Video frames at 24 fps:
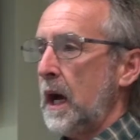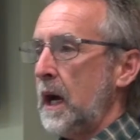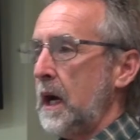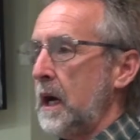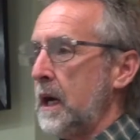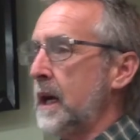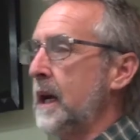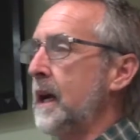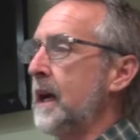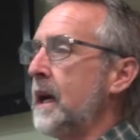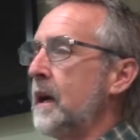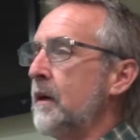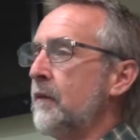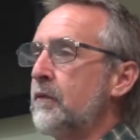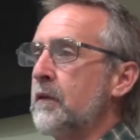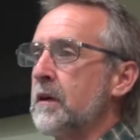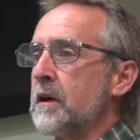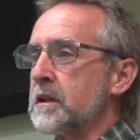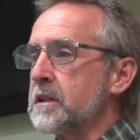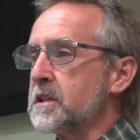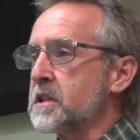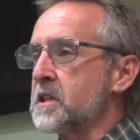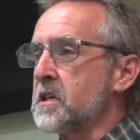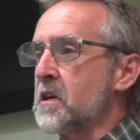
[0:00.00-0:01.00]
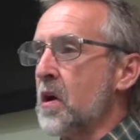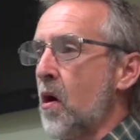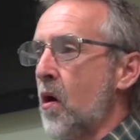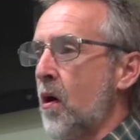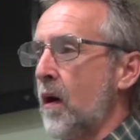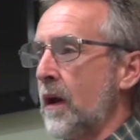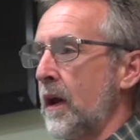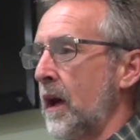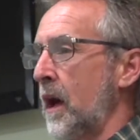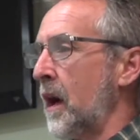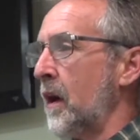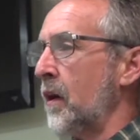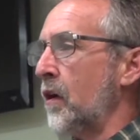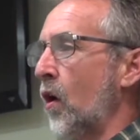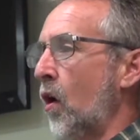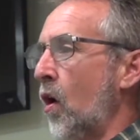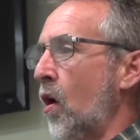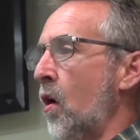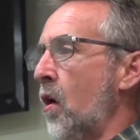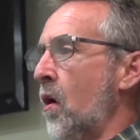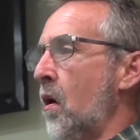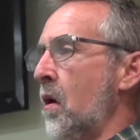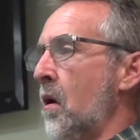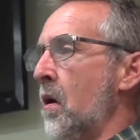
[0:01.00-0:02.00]
Eve is not at
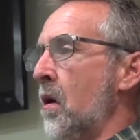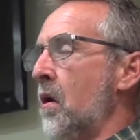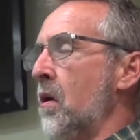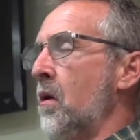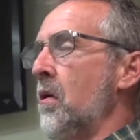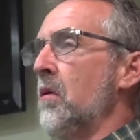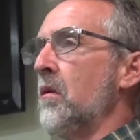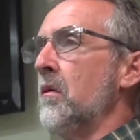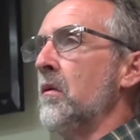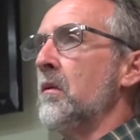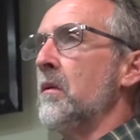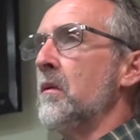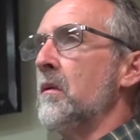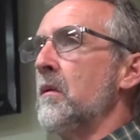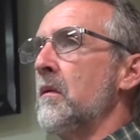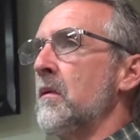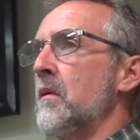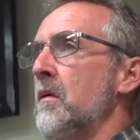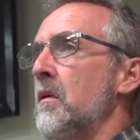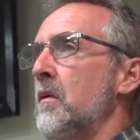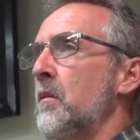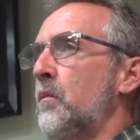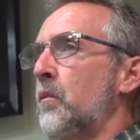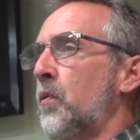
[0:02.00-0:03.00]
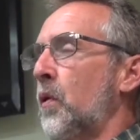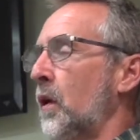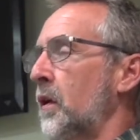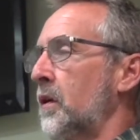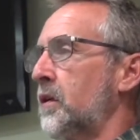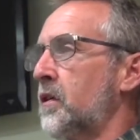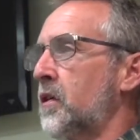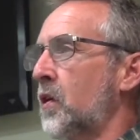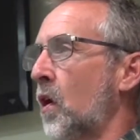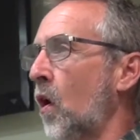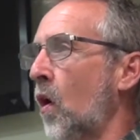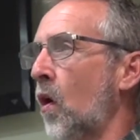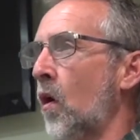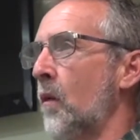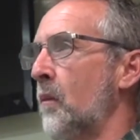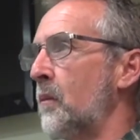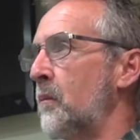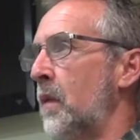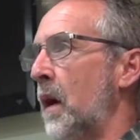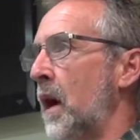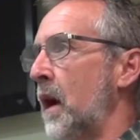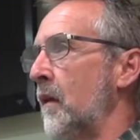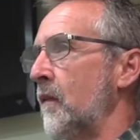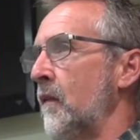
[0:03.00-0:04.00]
all perturbed
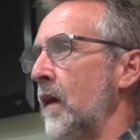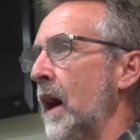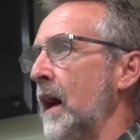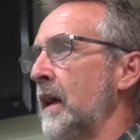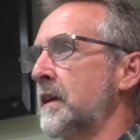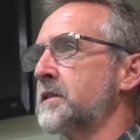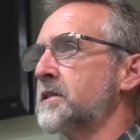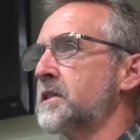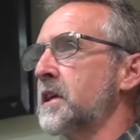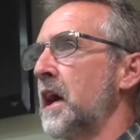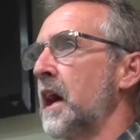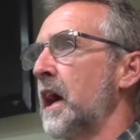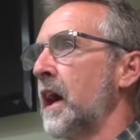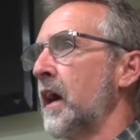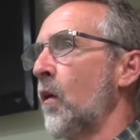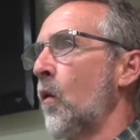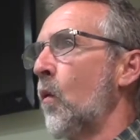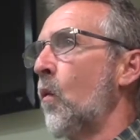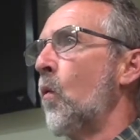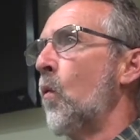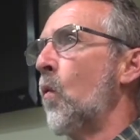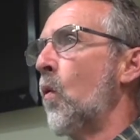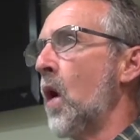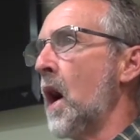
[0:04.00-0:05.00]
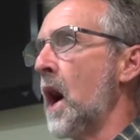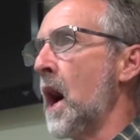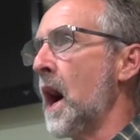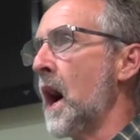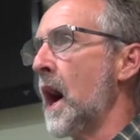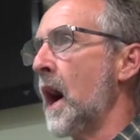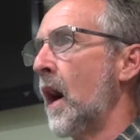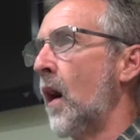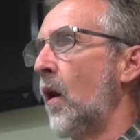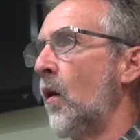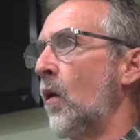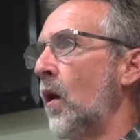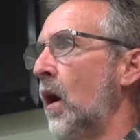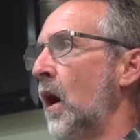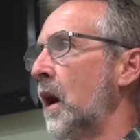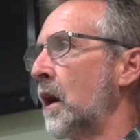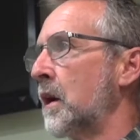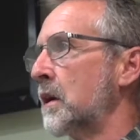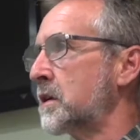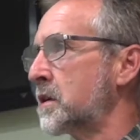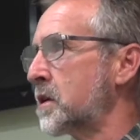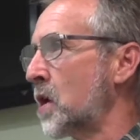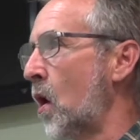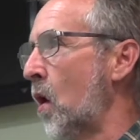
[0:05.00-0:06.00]
by that, saying, Wow, a
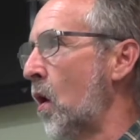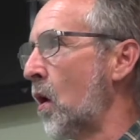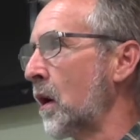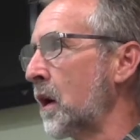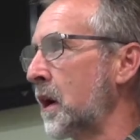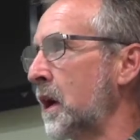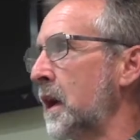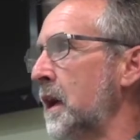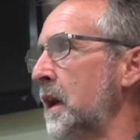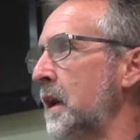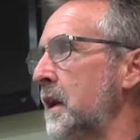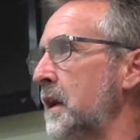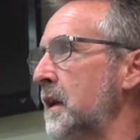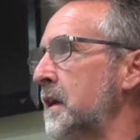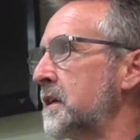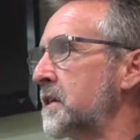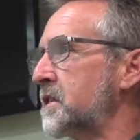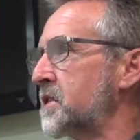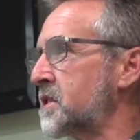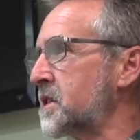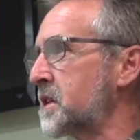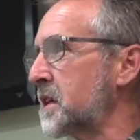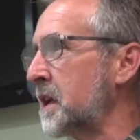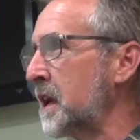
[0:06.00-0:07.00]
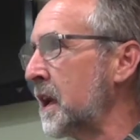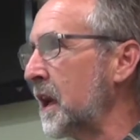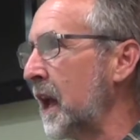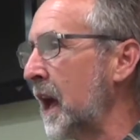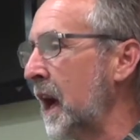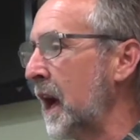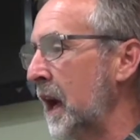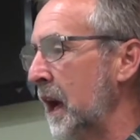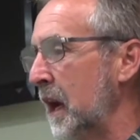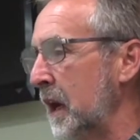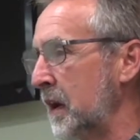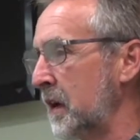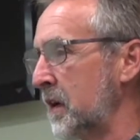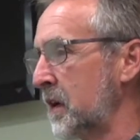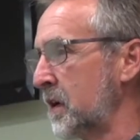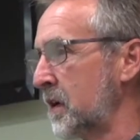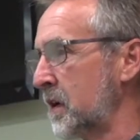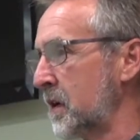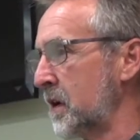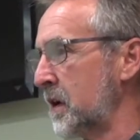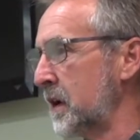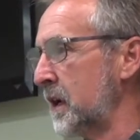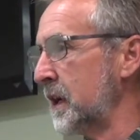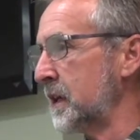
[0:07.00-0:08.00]
talking snake.
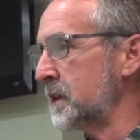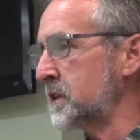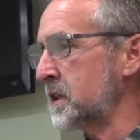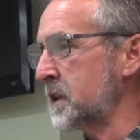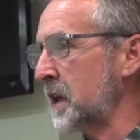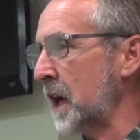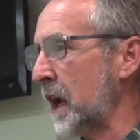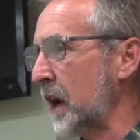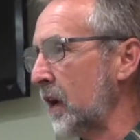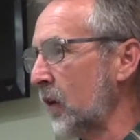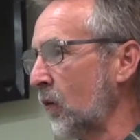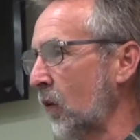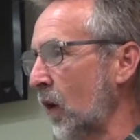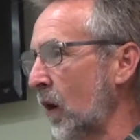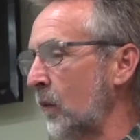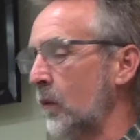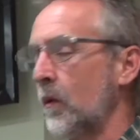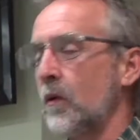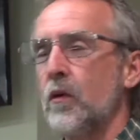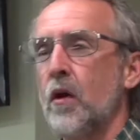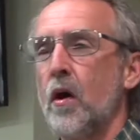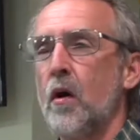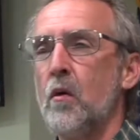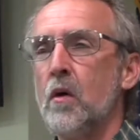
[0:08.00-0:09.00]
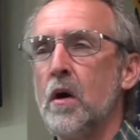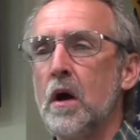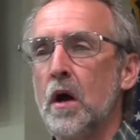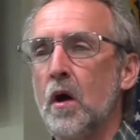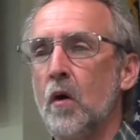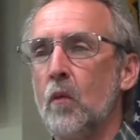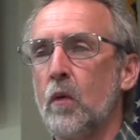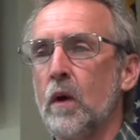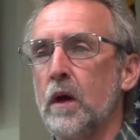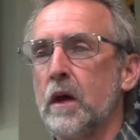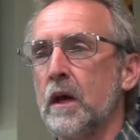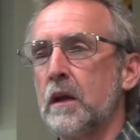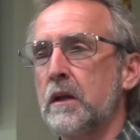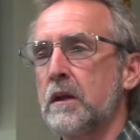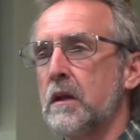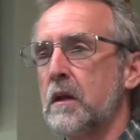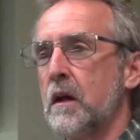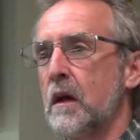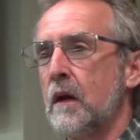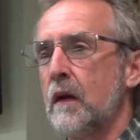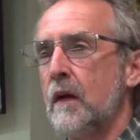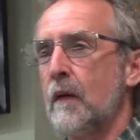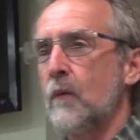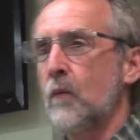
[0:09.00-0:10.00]
Isn't that incredible? No, we get,
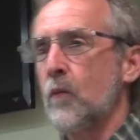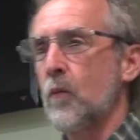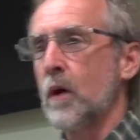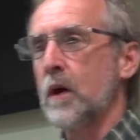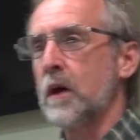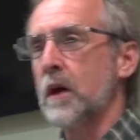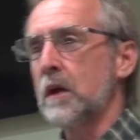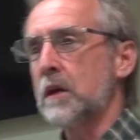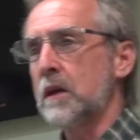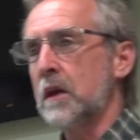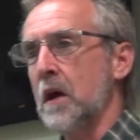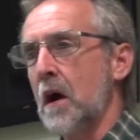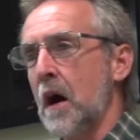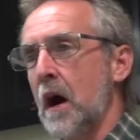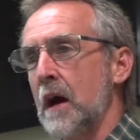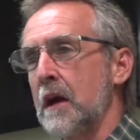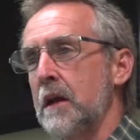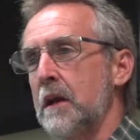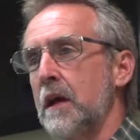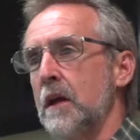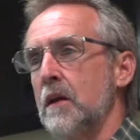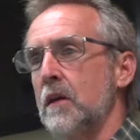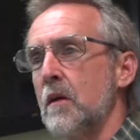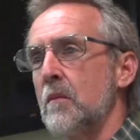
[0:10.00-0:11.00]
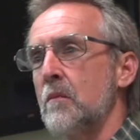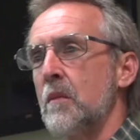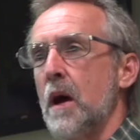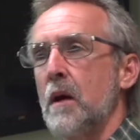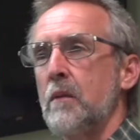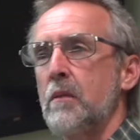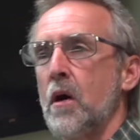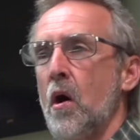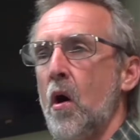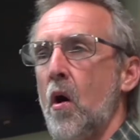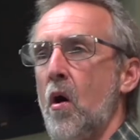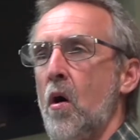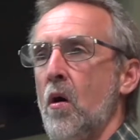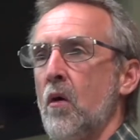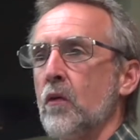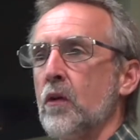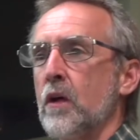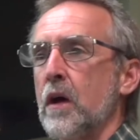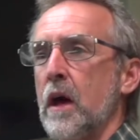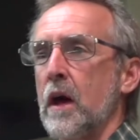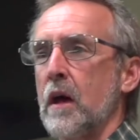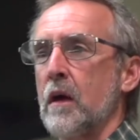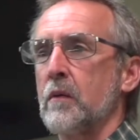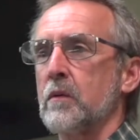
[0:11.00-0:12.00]
we get the idea that maybe all
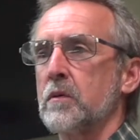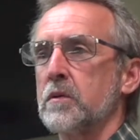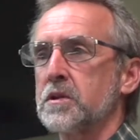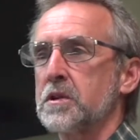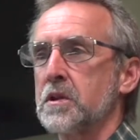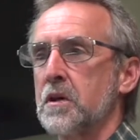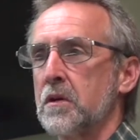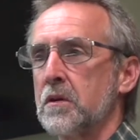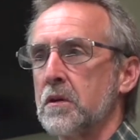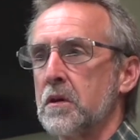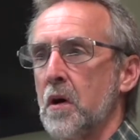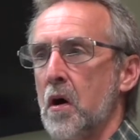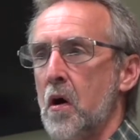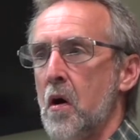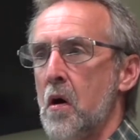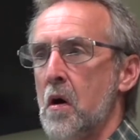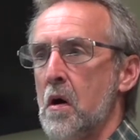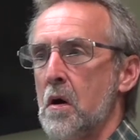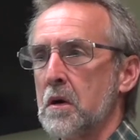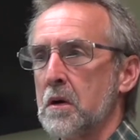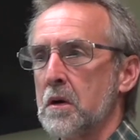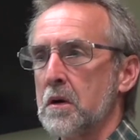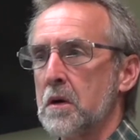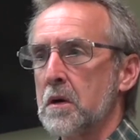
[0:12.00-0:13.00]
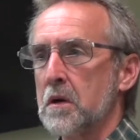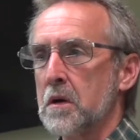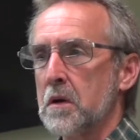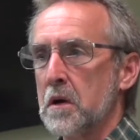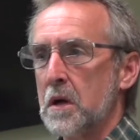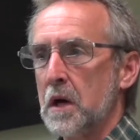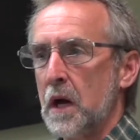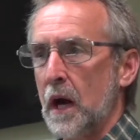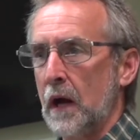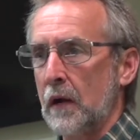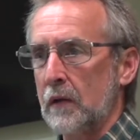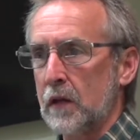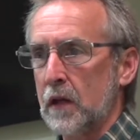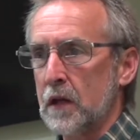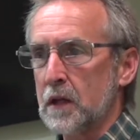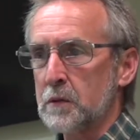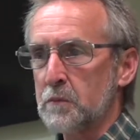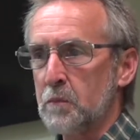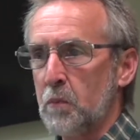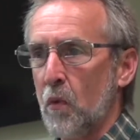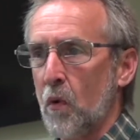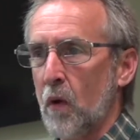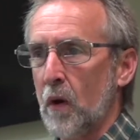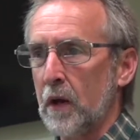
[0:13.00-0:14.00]
the animals could talk at this
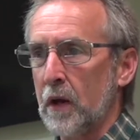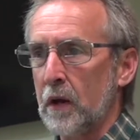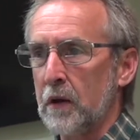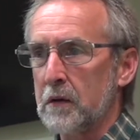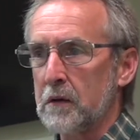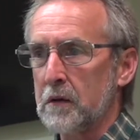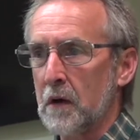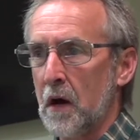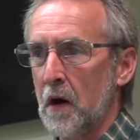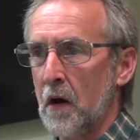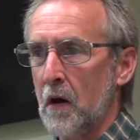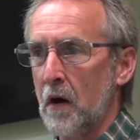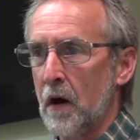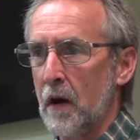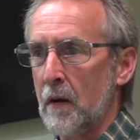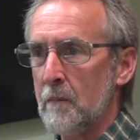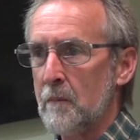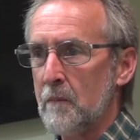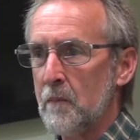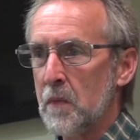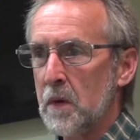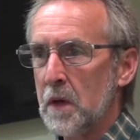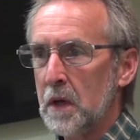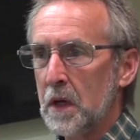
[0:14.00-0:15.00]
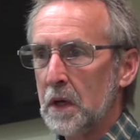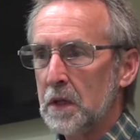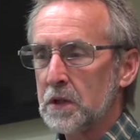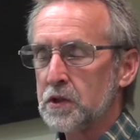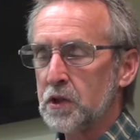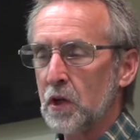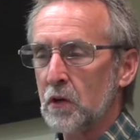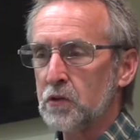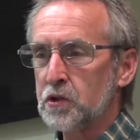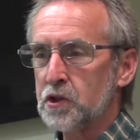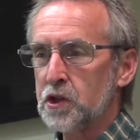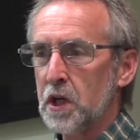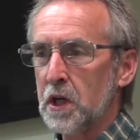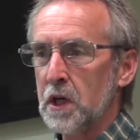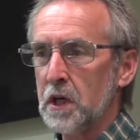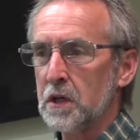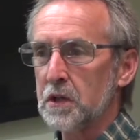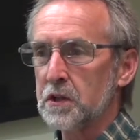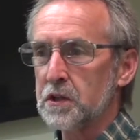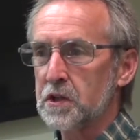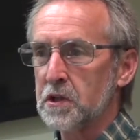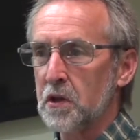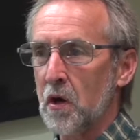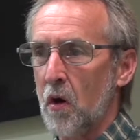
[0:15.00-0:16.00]
point in time, so she
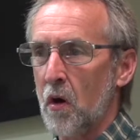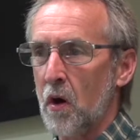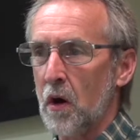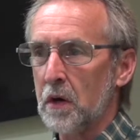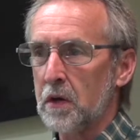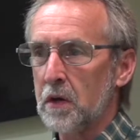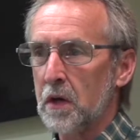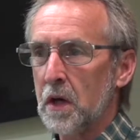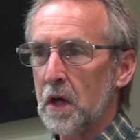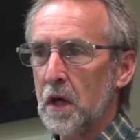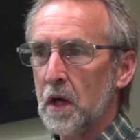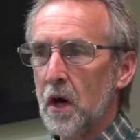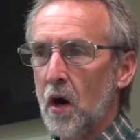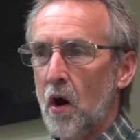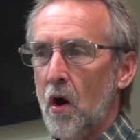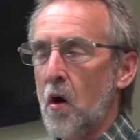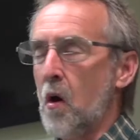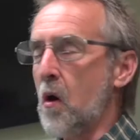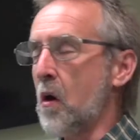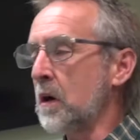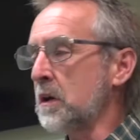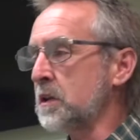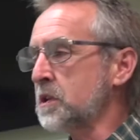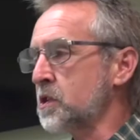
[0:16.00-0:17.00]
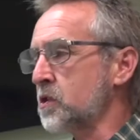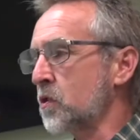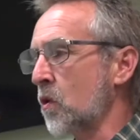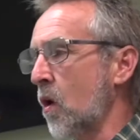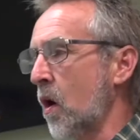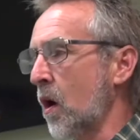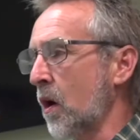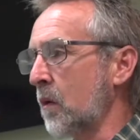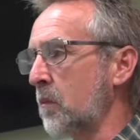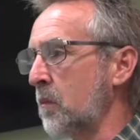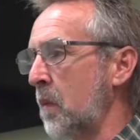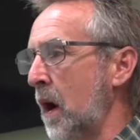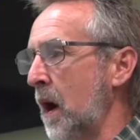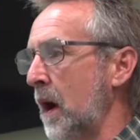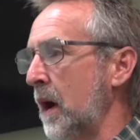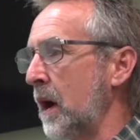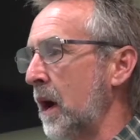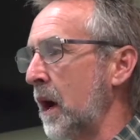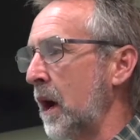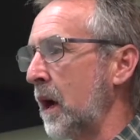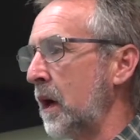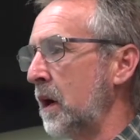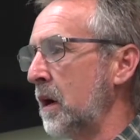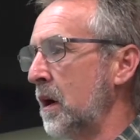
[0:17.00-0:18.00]
is not awestruck by
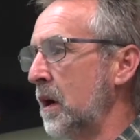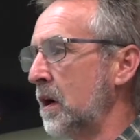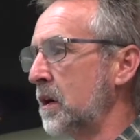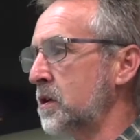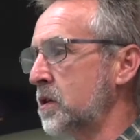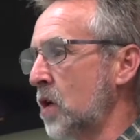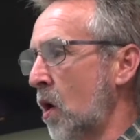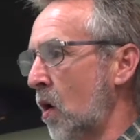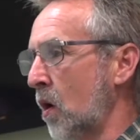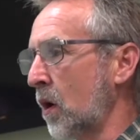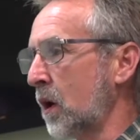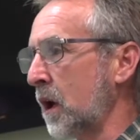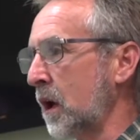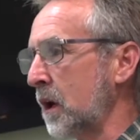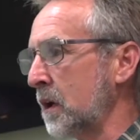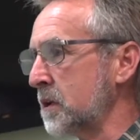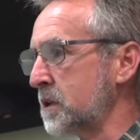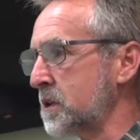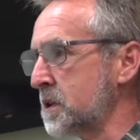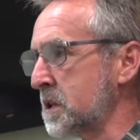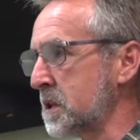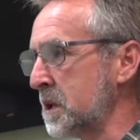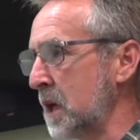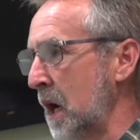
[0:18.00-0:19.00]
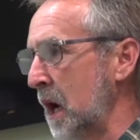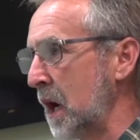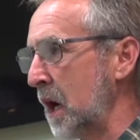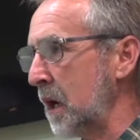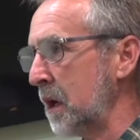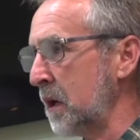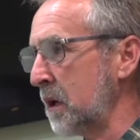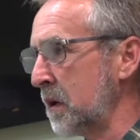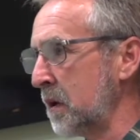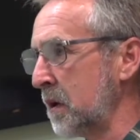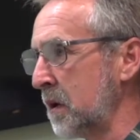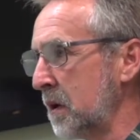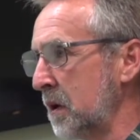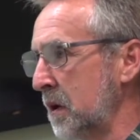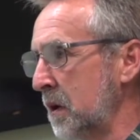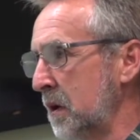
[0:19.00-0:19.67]
a talking snake,